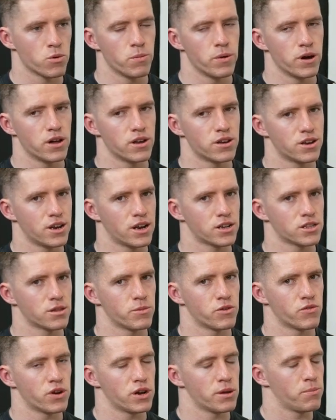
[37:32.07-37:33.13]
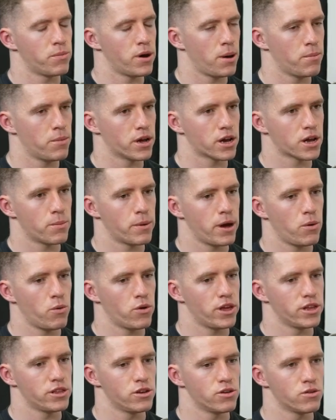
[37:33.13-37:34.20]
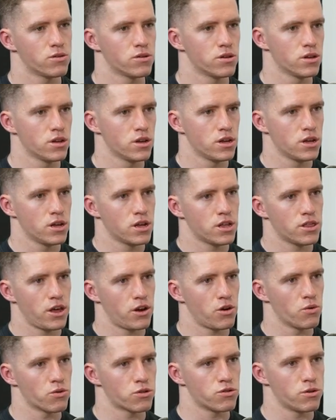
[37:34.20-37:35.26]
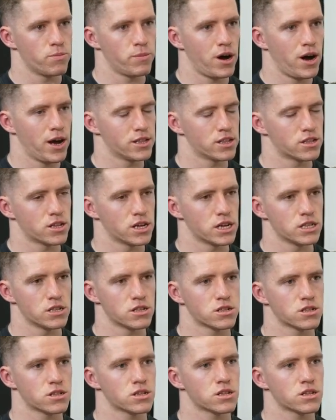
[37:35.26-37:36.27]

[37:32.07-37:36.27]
but none of them are really public about what they do they're all sort of behind the scenes.